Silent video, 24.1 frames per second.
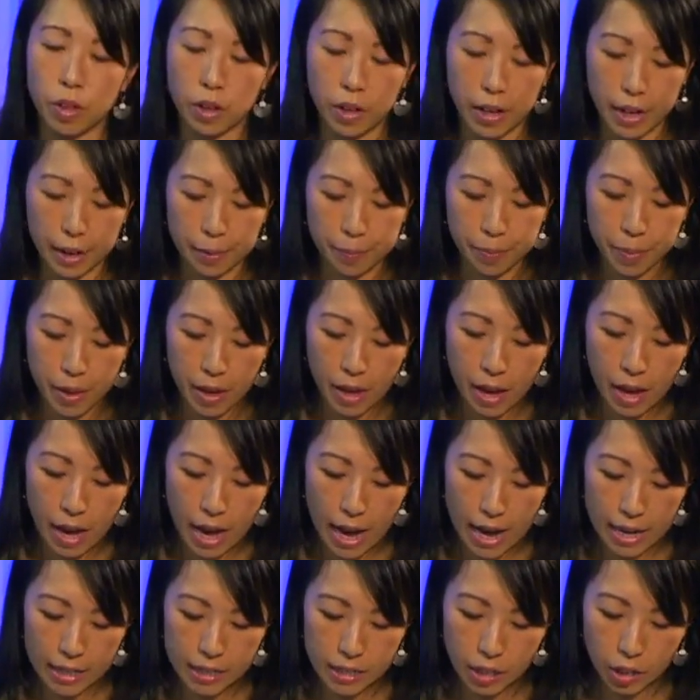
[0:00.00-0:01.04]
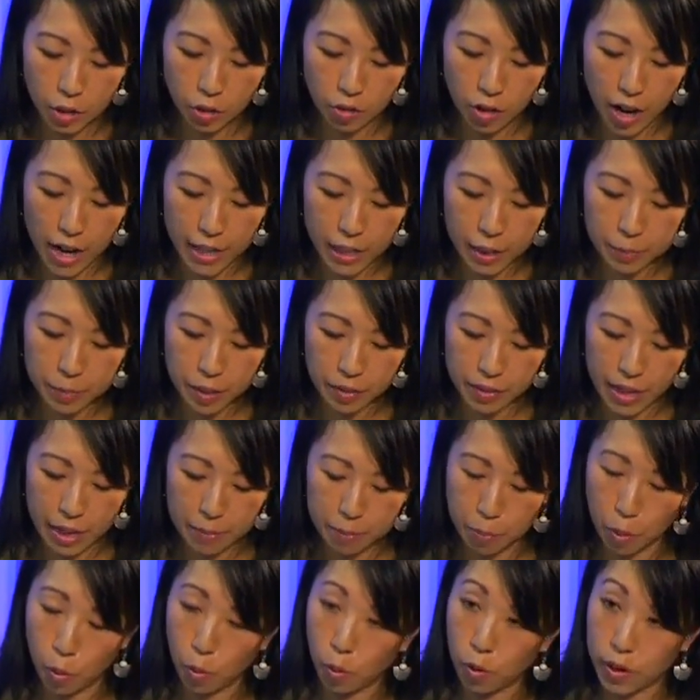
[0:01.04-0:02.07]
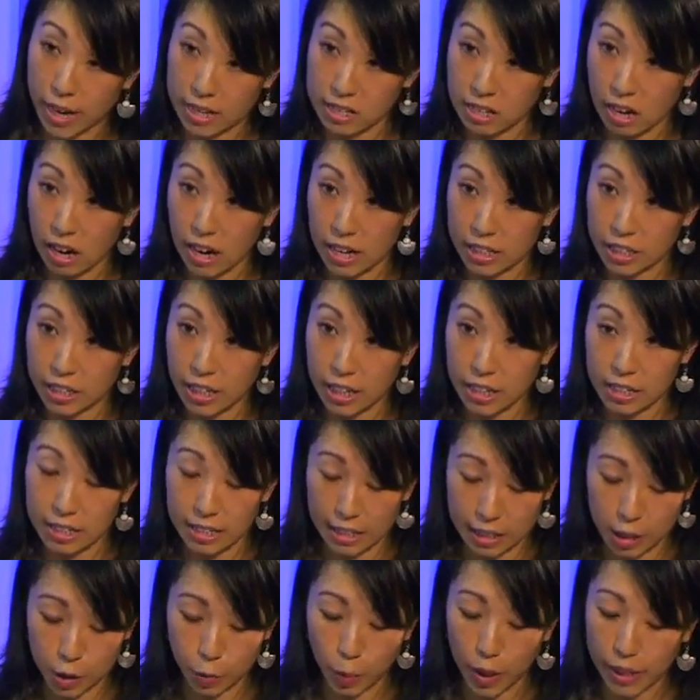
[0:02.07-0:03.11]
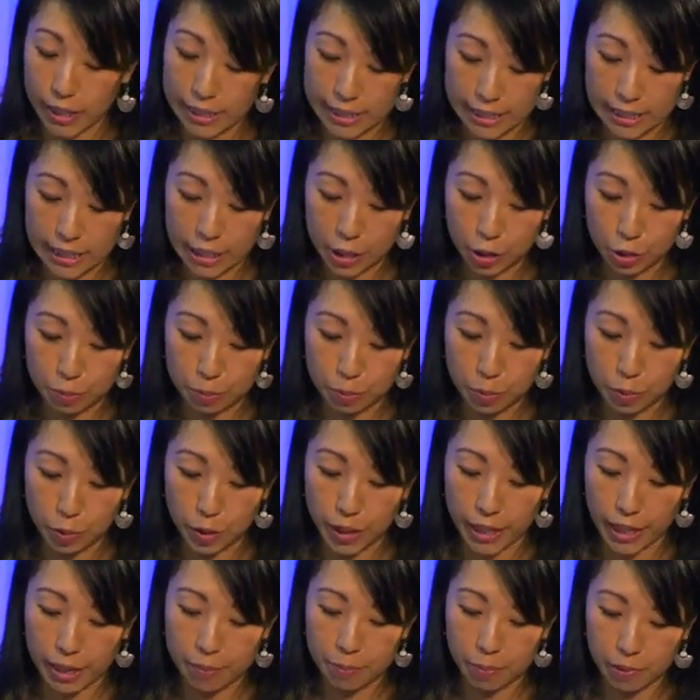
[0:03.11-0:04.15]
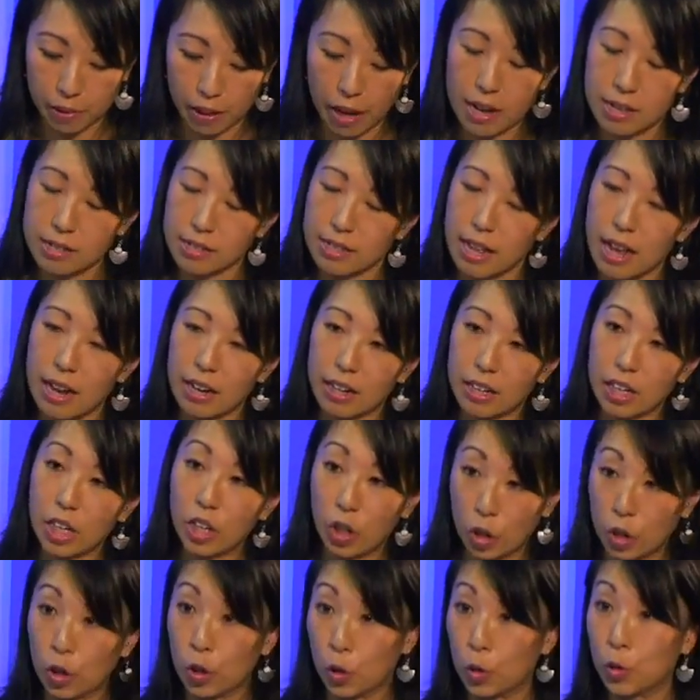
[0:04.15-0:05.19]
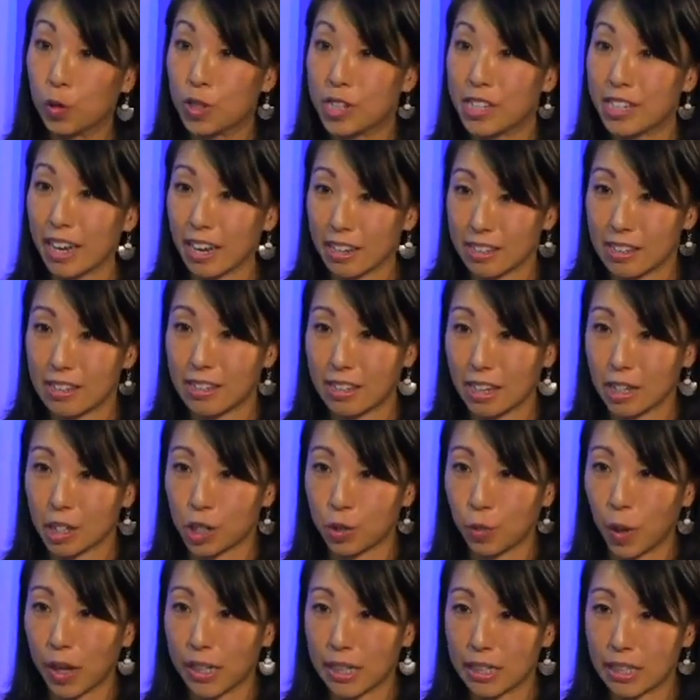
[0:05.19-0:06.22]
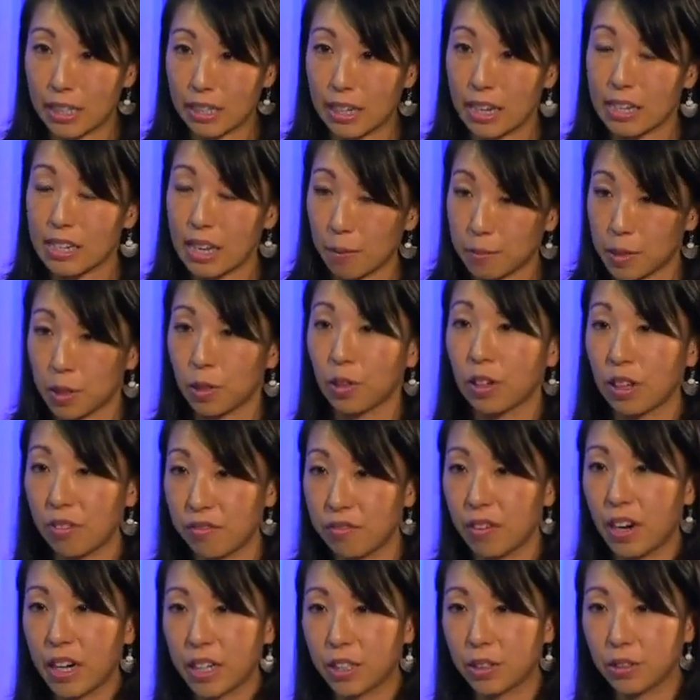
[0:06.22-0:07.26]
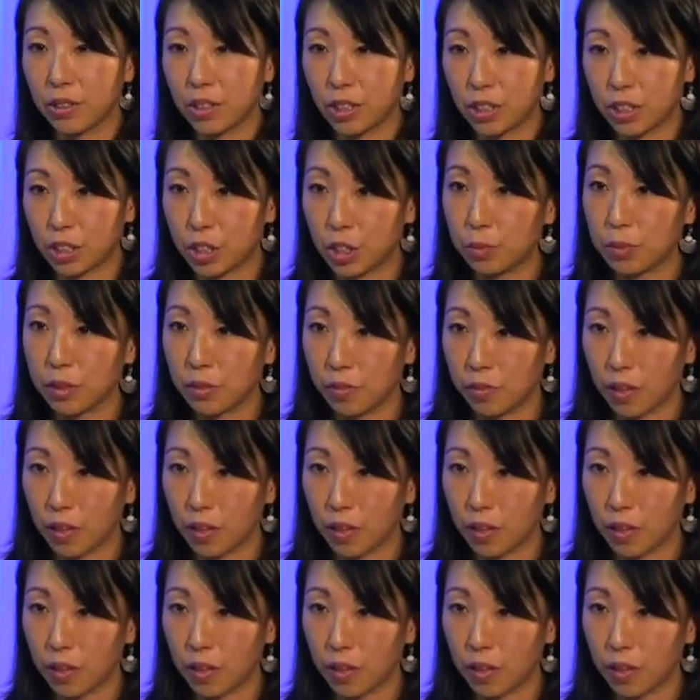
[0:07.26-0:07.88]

Okay. And your argument that porn has hijacked sexuality in your book implies that, you know, good sex and sexuality is absolutely vital to human